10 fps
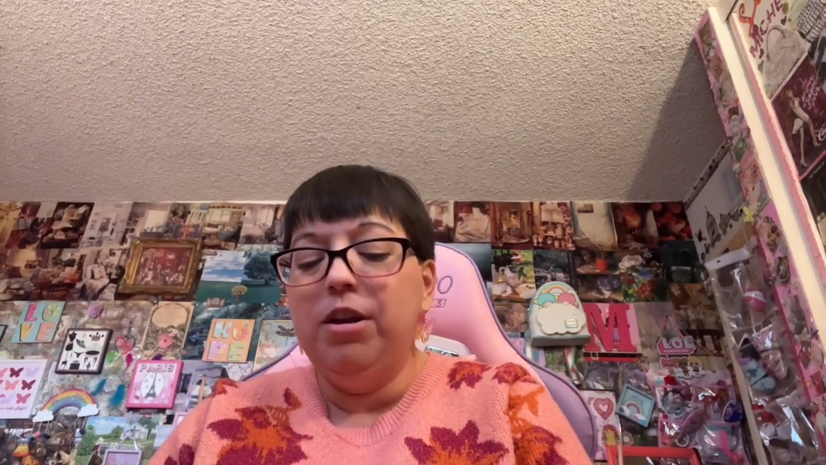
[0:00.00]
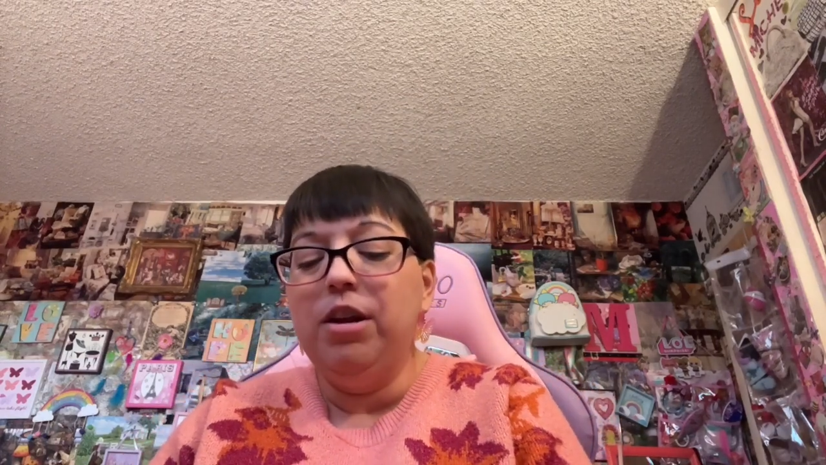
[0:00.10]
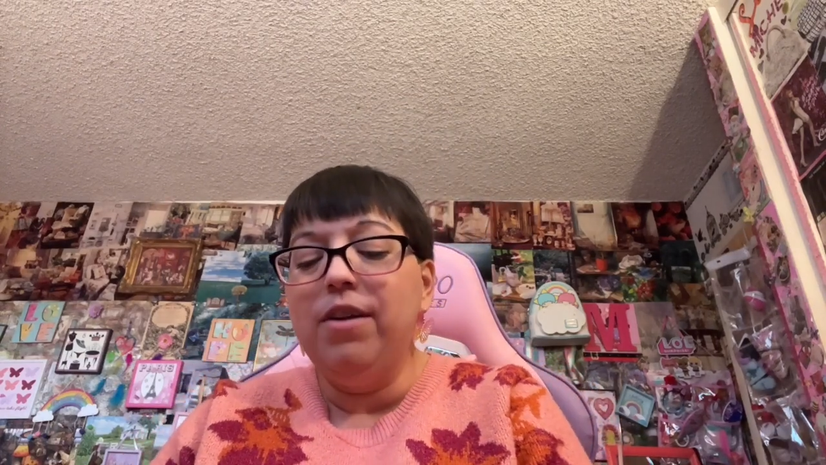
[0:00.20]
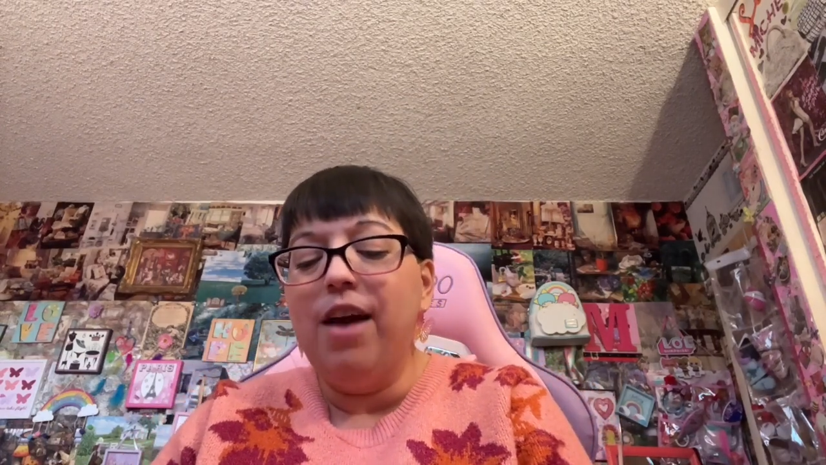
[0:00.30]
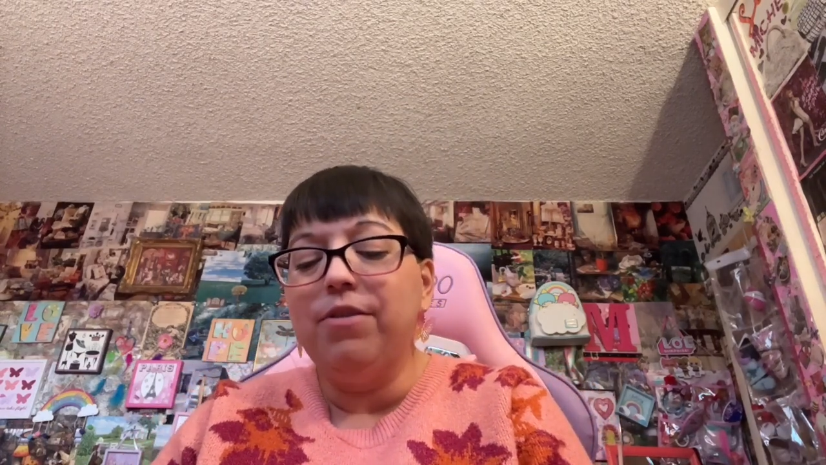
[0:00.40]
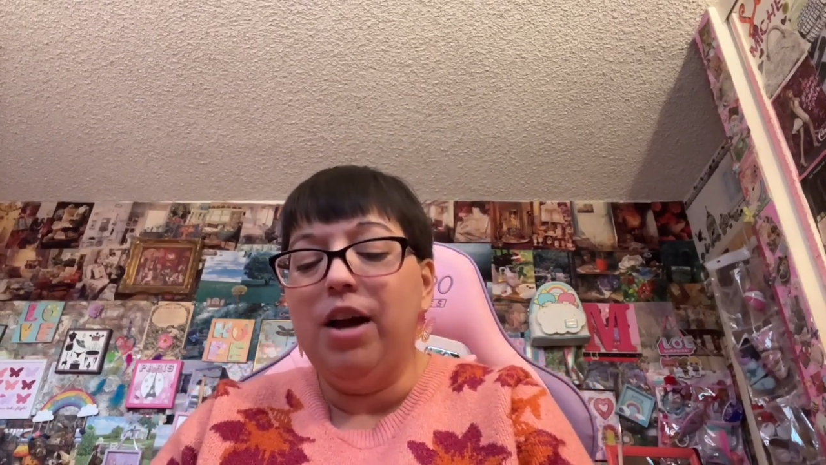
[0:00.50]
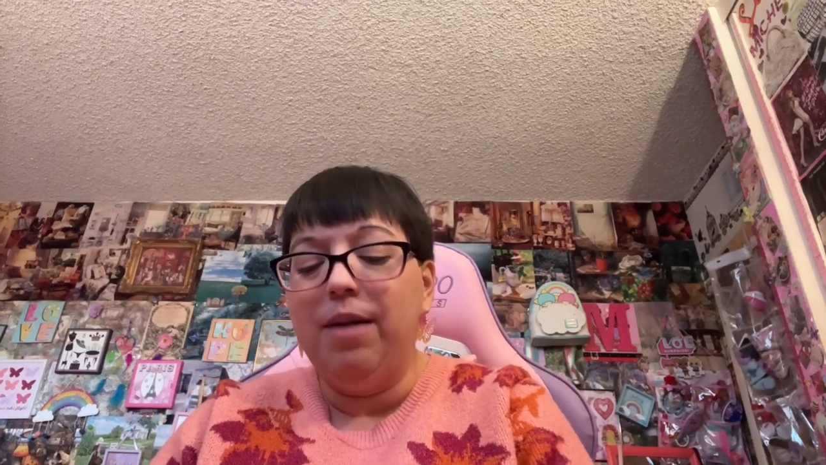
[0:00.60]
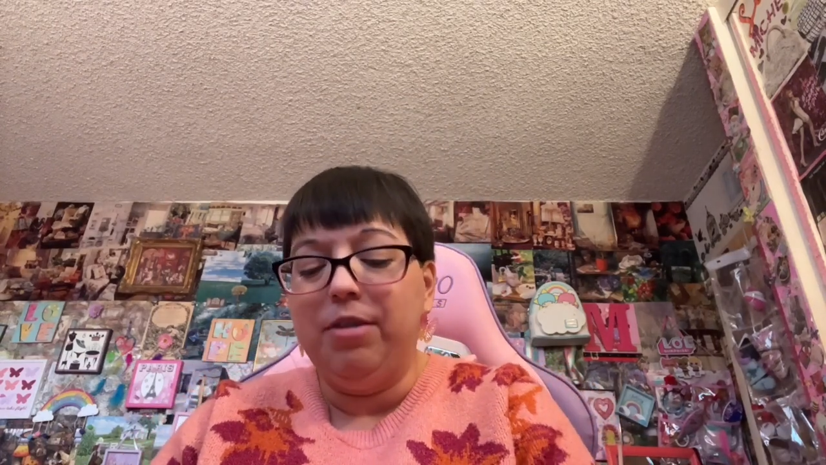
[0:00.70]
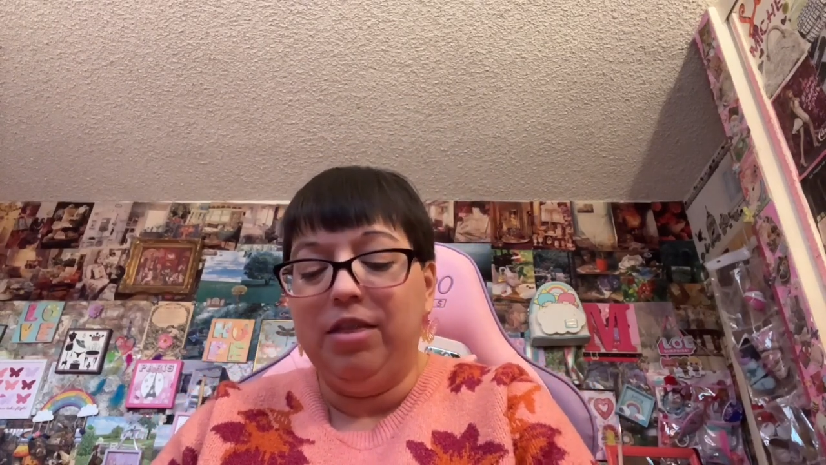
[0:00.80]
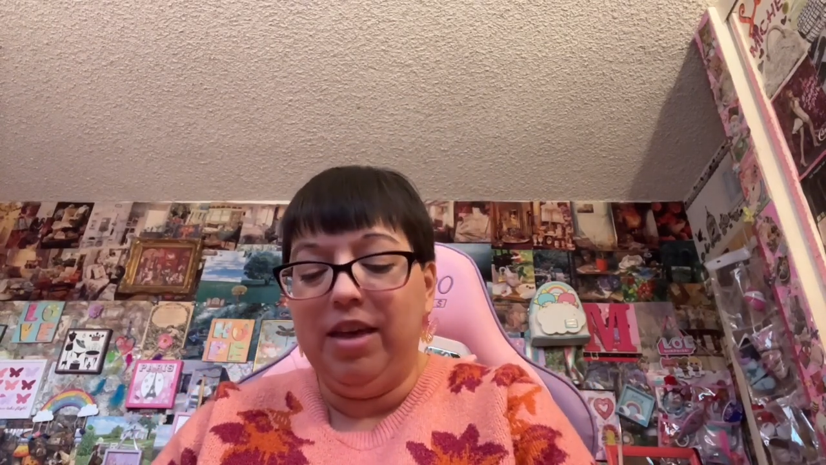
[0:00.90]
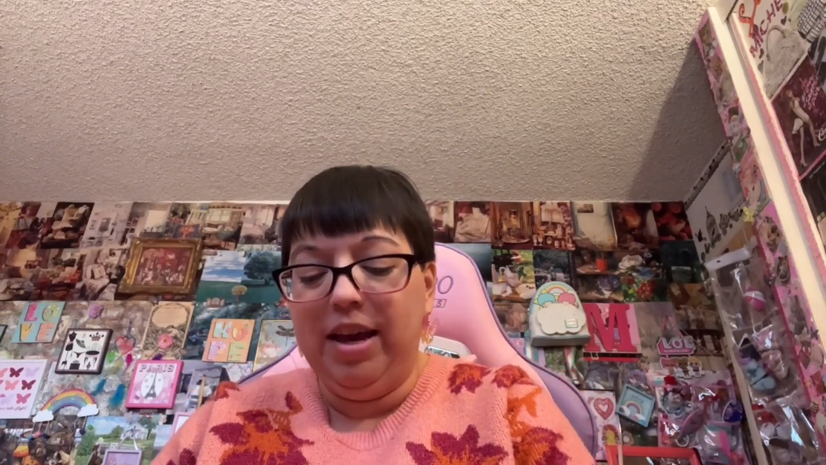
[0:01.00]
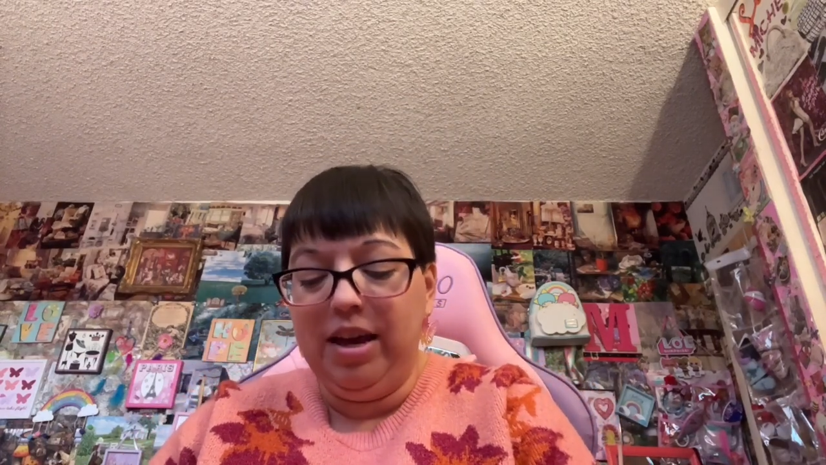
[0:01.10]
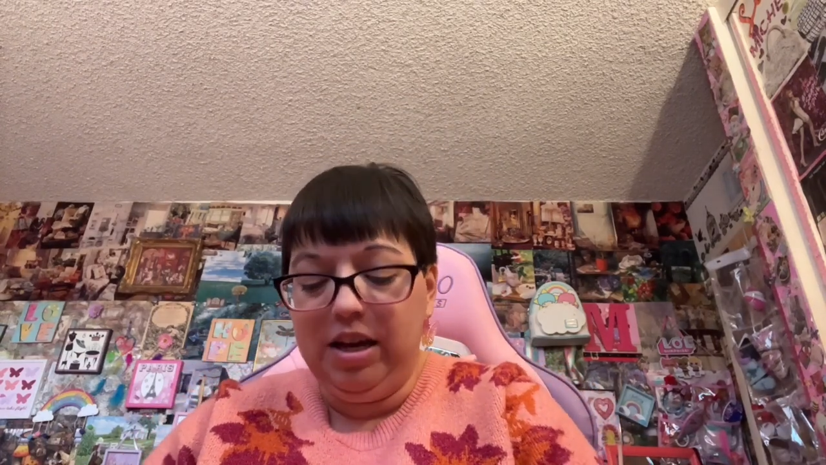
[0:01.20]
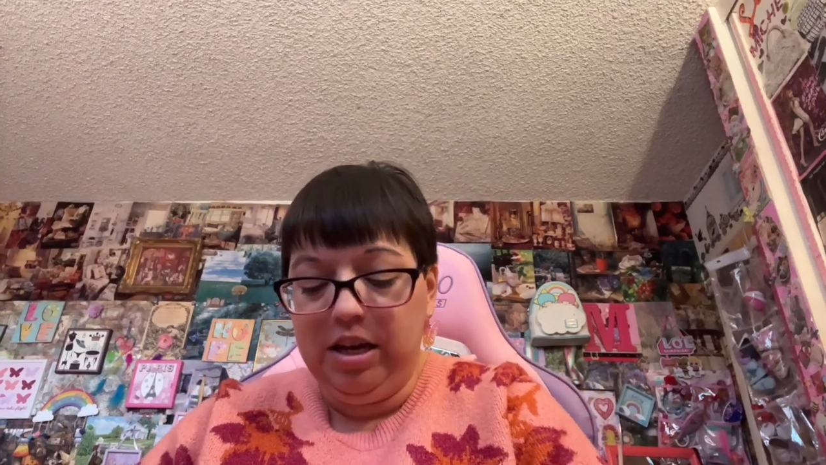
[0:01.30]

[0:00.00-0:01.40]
you don't have time to think,